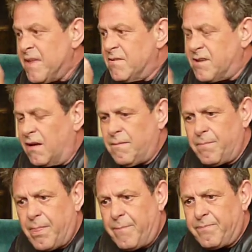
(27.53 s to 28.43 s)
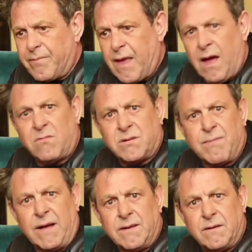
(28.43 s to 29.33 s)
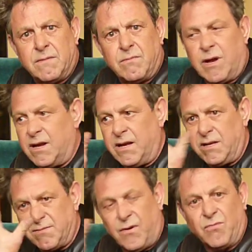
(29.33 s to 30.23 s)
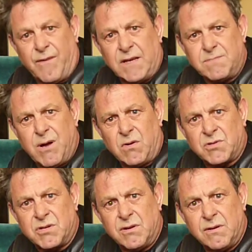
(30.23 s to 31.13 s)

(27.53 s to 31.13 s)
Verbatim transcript: So how to make one of these full face masks.